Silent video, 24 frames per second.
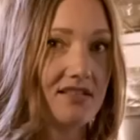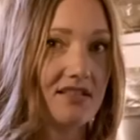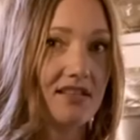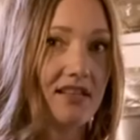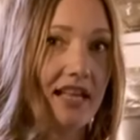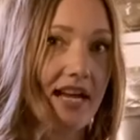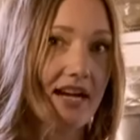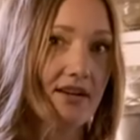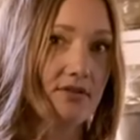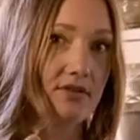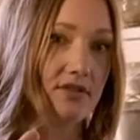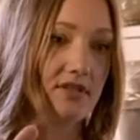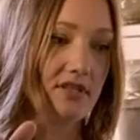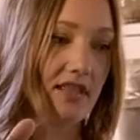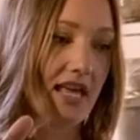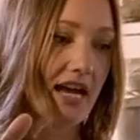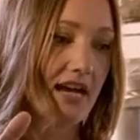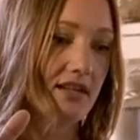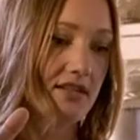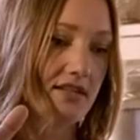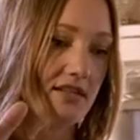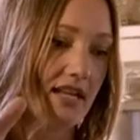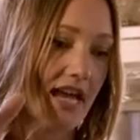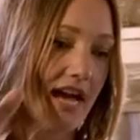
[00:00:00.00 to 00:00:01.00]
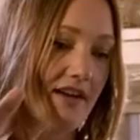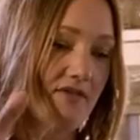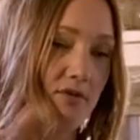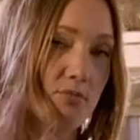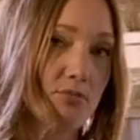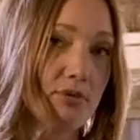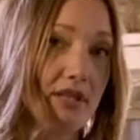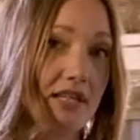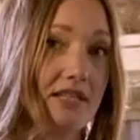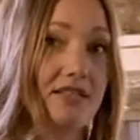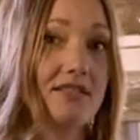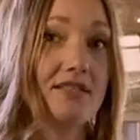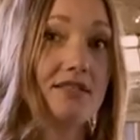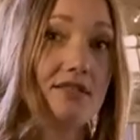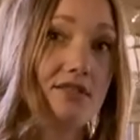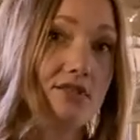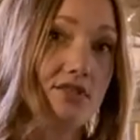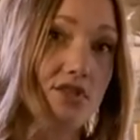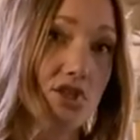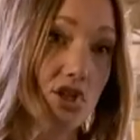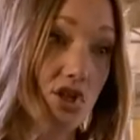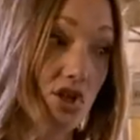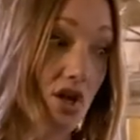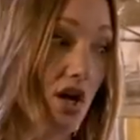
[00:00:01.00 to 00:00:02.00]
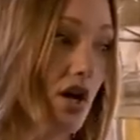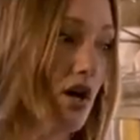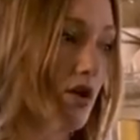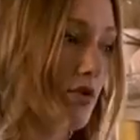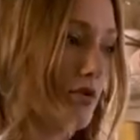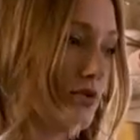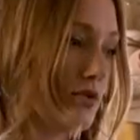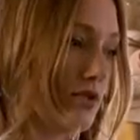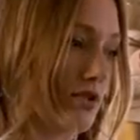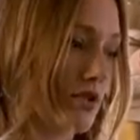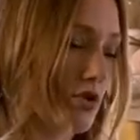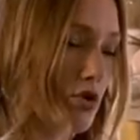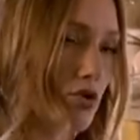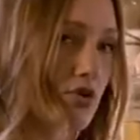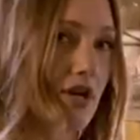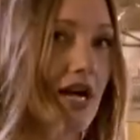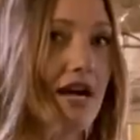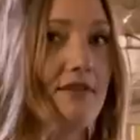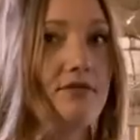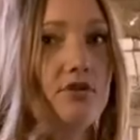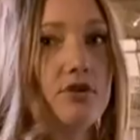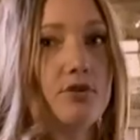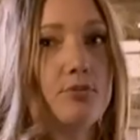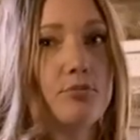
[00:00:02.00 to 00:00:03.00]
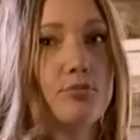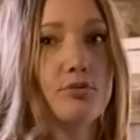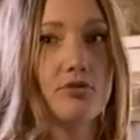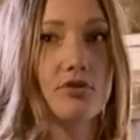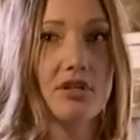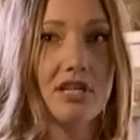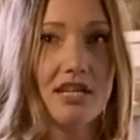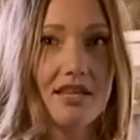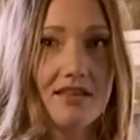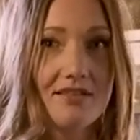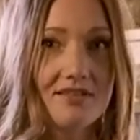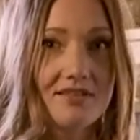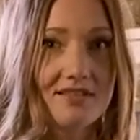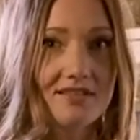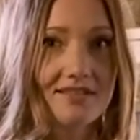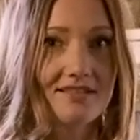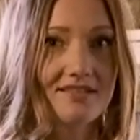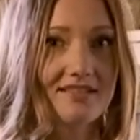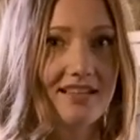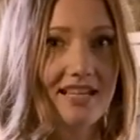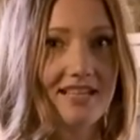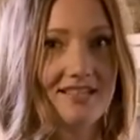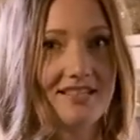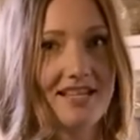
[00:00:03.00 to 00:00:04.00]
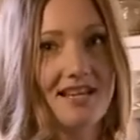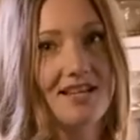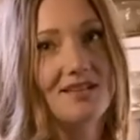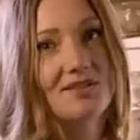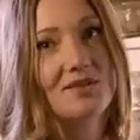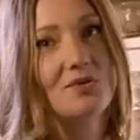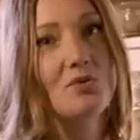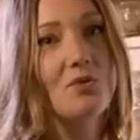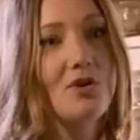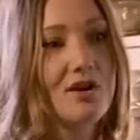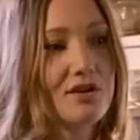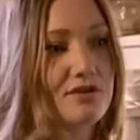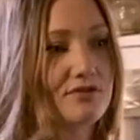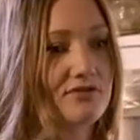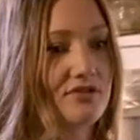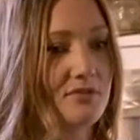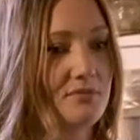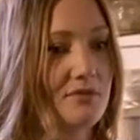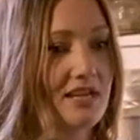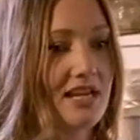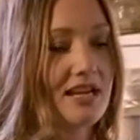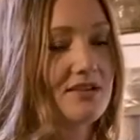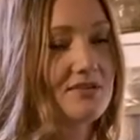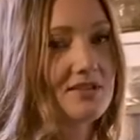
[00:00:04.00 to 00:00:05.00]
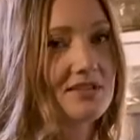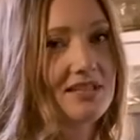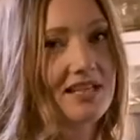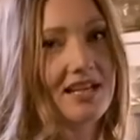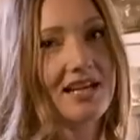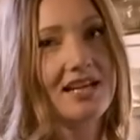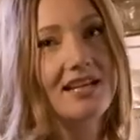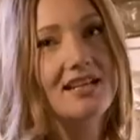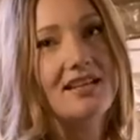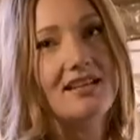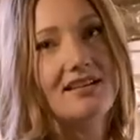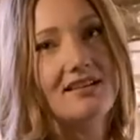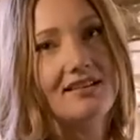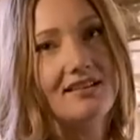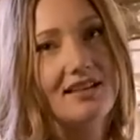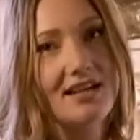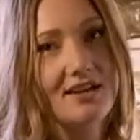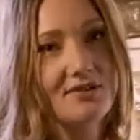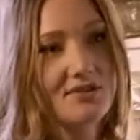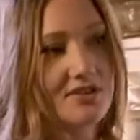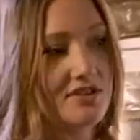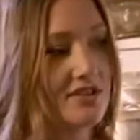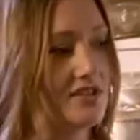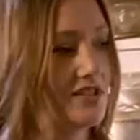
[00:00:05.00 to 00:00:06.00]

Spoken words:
allows that to have a place to go. So gravel breathes, it takes in water from the outside, it allows it